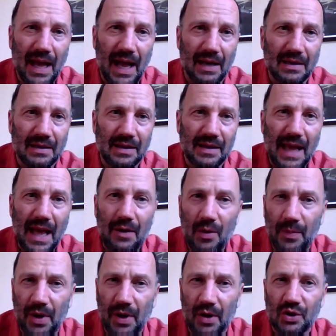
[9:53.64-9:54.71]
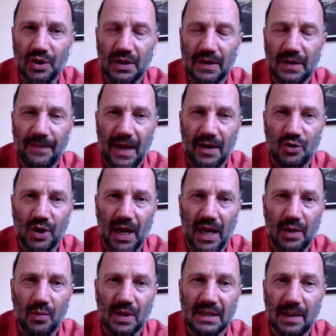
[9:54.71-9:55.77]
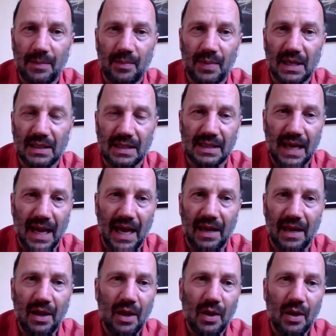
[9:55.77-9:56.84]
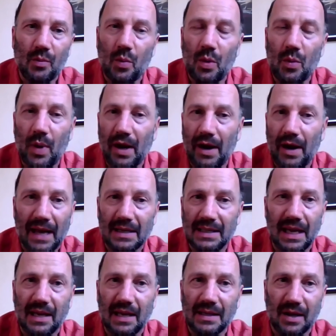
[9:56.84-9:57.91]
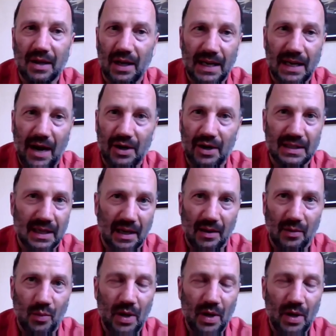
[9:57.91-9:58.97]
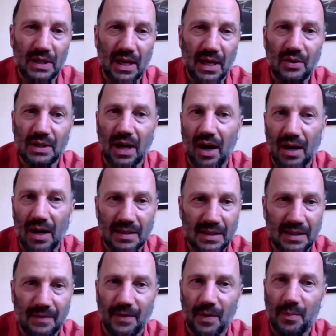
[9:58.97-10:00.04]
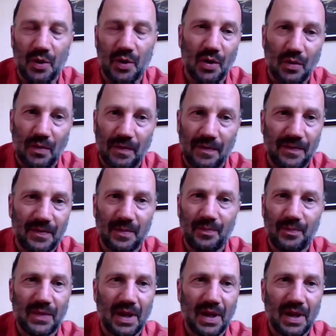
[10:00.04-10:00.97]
And their approach to fair trade was simply to say, we're acting in solidarity. We don't ask for proof.